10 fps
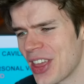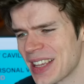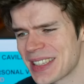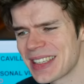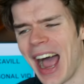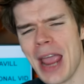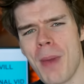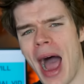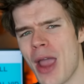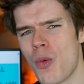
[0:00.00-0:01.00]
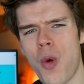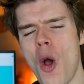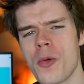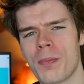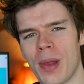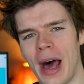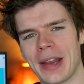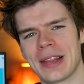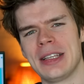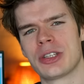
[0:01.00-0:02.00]
this time I won't
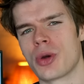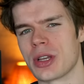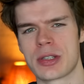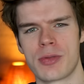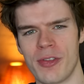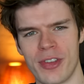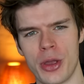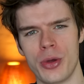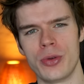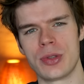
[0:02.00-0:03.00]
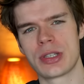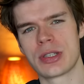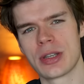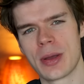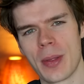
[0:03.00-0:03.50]
blindly trust reviews.